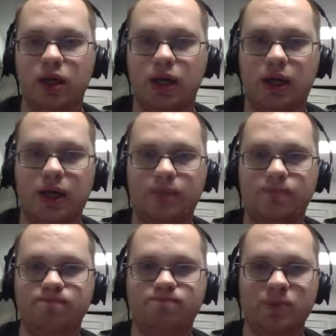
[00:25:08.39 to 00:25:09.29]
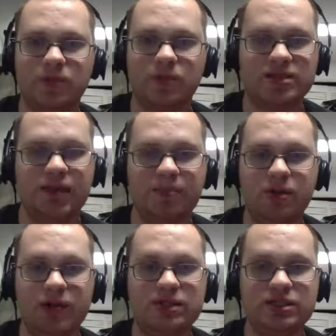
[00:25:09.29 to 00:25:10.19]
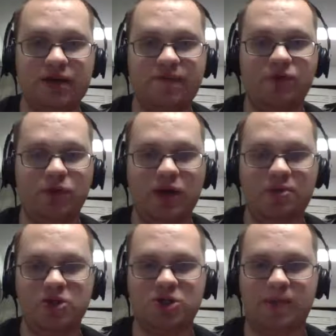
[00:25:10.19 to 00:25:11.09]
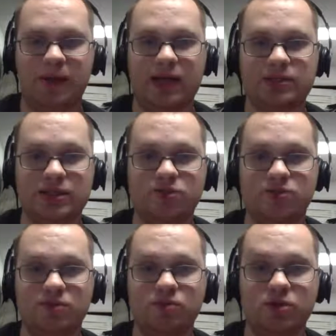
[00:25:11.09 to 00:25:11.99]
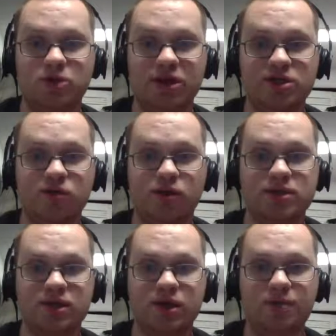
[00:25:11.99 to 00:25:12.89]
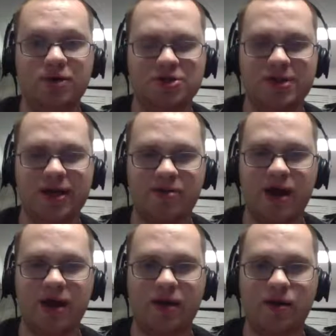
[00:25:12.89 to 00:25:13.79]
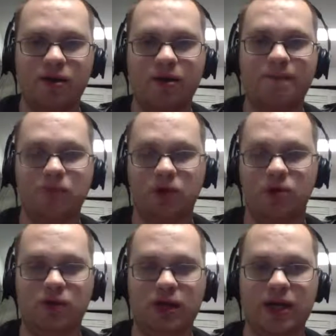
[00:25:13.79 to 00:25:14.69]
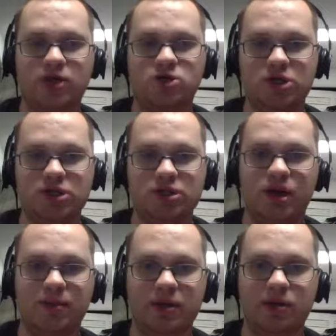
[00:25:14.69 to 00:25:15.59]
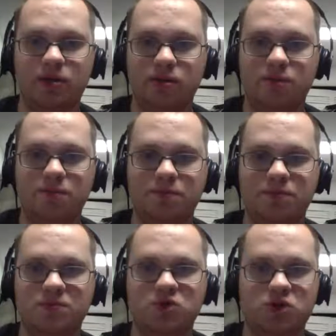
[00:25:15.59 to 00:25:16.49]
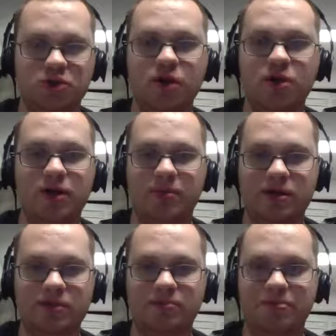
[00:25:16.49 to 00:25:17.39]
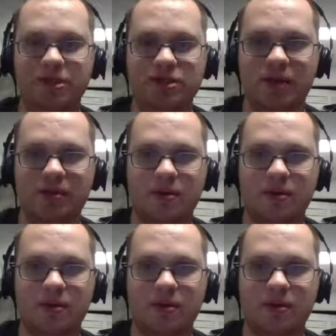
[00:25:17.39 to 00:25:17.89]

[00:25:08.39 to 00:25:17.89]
Last couple nights, he's had a few 8-pitch at bats, and that's when Jason Wirt's seeing pitches like that, you know the hot streak is coming. Slowly, but it's coming.